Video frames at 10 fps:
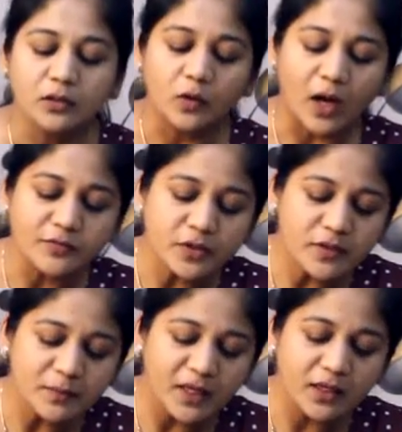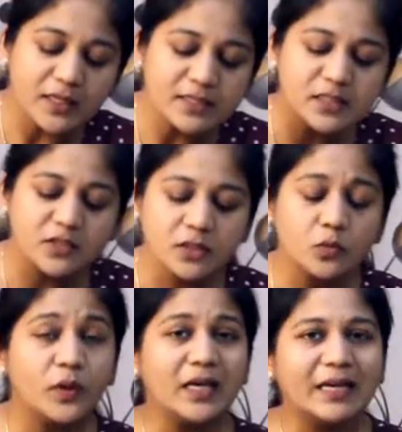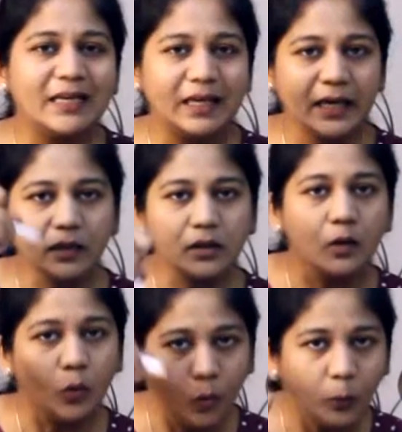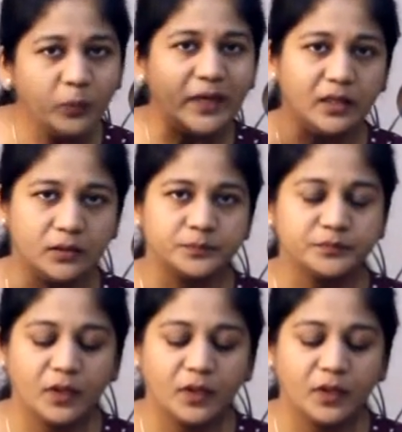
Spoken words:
Now after we make an incision, we create an opening